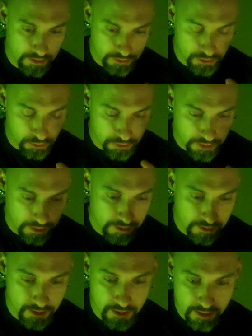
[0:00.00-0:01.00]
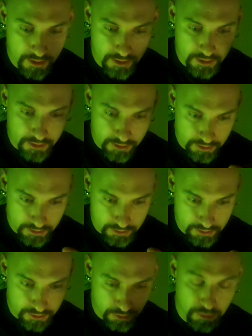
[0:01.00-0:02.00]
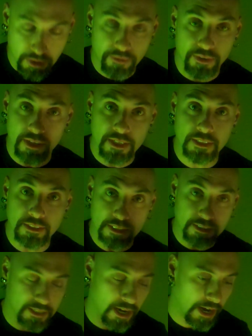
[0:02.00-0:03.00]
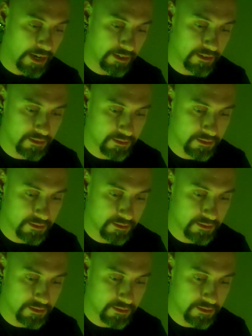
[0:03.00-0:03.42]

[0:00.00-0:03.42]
and tuned in to whatever it is inside,